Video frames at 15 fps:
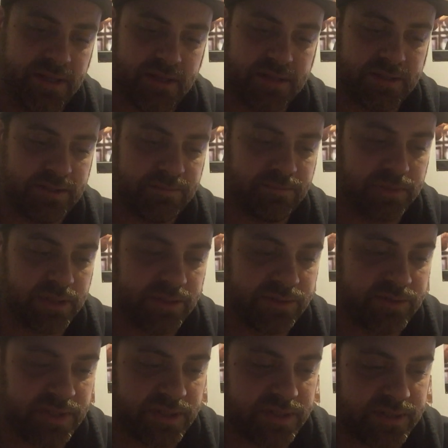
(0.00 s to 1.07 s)
it just
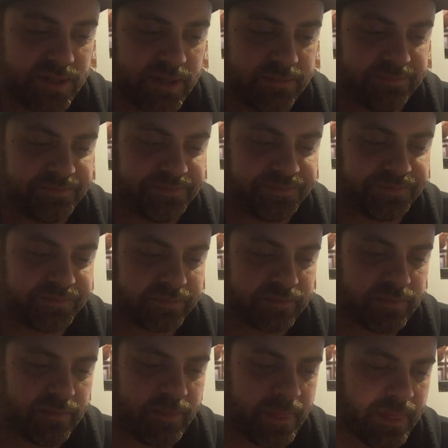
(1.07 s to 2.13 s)
blows things up.
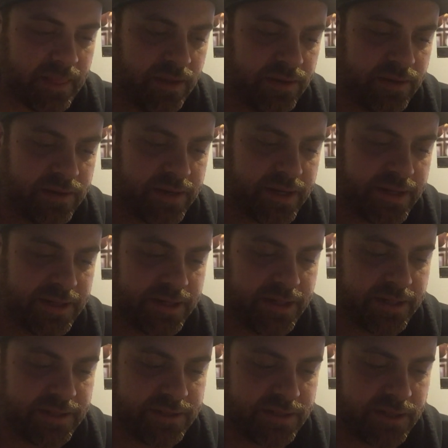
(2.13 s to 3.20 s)
All right,
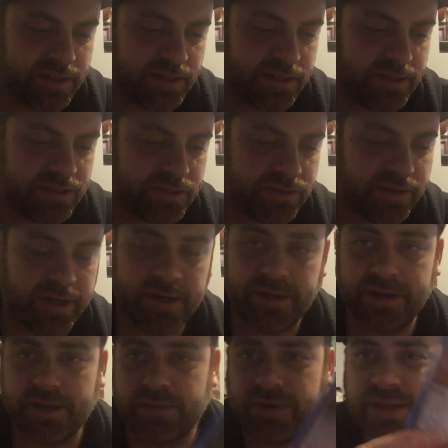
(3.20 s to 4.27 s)
next is
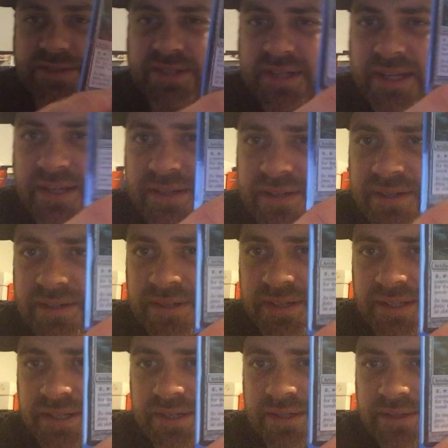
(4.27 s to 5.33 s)
Strionic Resonator.
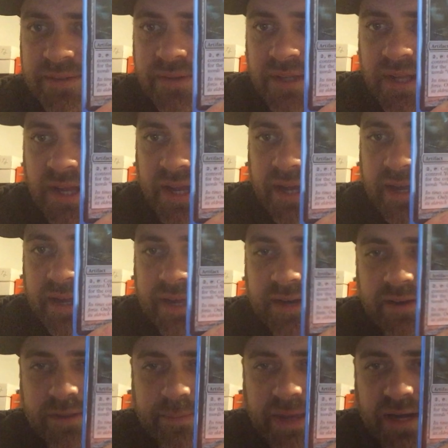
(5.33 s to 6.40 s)

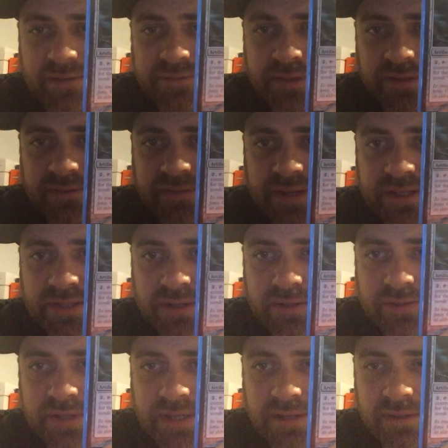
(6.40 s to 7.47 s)
Enter the battlefield effects are
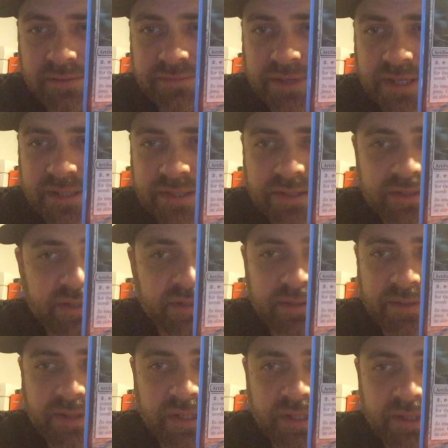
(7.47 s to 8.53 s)
triggered effects,
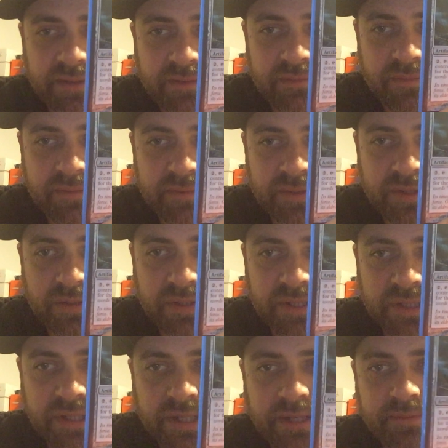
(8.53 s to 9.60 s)
so you
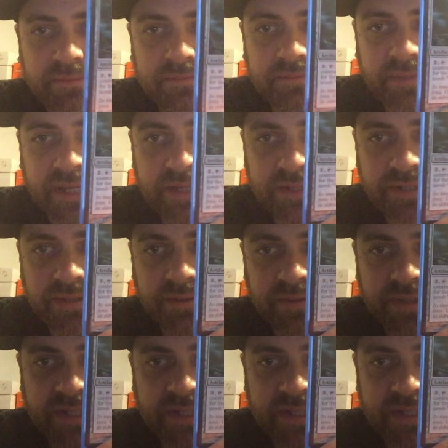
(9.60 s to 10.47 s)
can pay 2